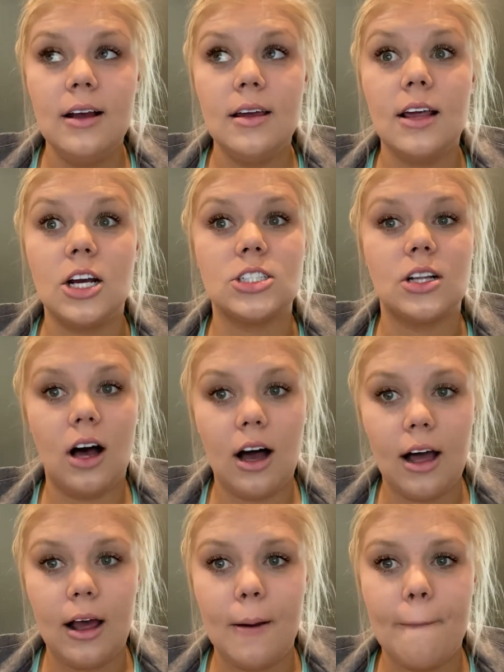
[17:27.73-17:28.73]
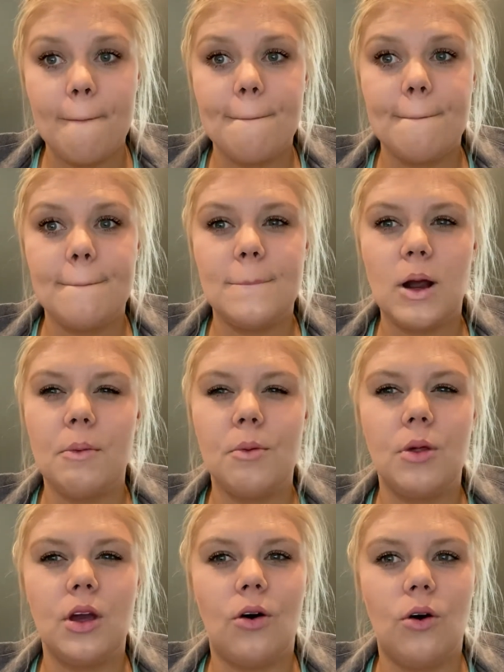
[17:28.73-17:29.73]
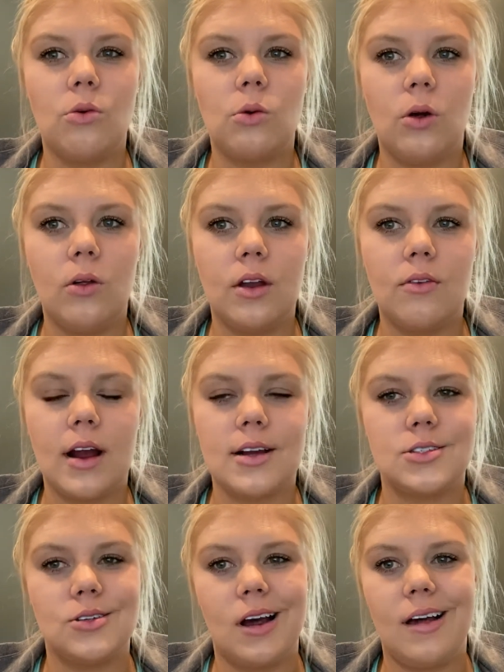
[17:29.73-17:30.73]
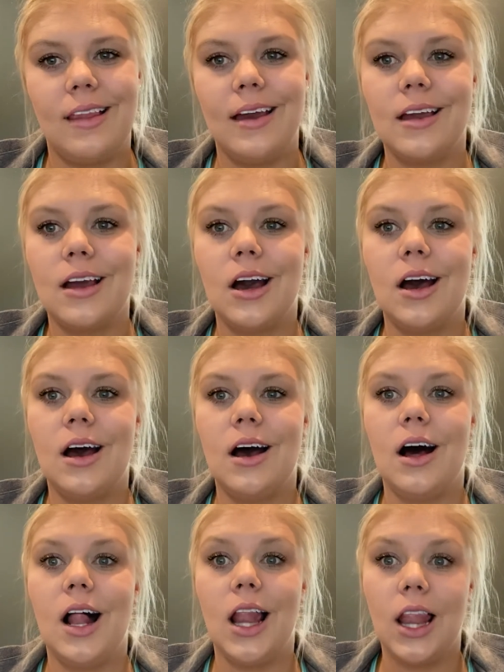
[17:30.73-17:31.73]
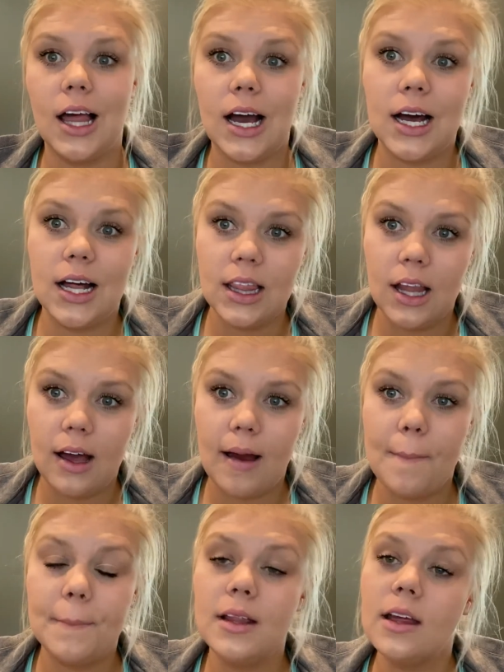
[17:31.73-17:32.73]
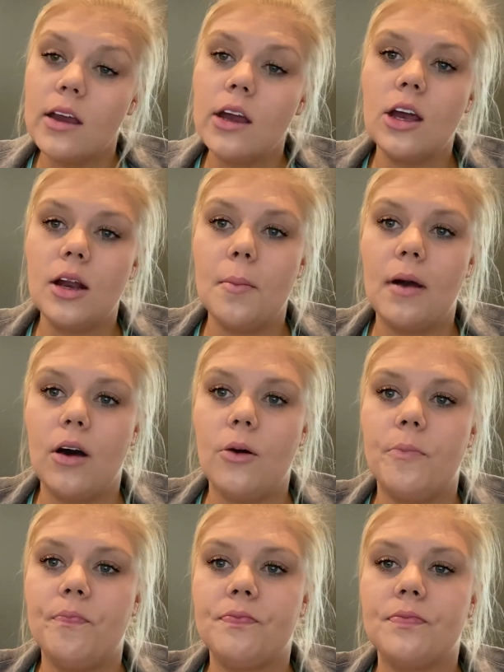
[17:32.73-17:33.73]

There's a lot, probably a whole rolling rack, so not like a lot, but like a good amount.